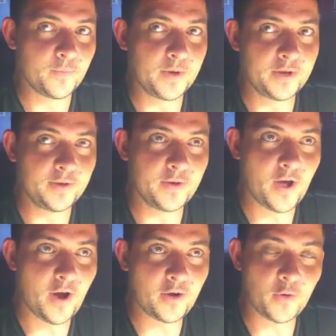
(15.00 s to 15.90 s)
We
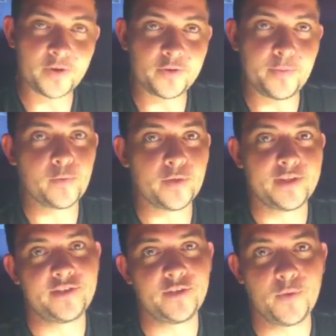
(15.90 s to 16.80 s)
are going to be
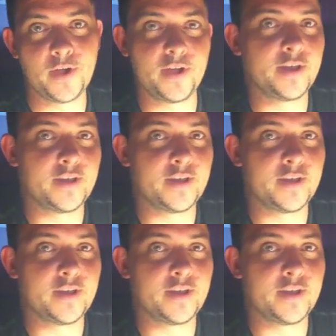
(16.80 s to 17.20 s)
releasing one.